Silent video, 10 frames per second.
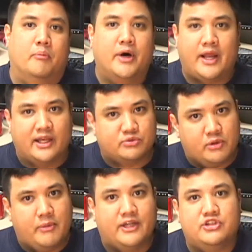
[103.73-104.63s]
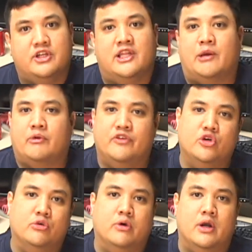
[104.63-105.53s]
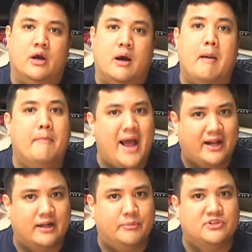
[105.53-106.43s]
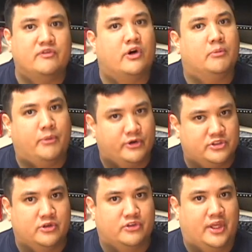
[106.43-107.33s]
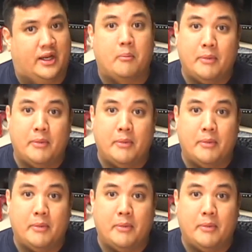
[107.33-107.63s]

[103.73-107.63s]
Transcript: But as we mentioned in that review, backup is a very personal thing,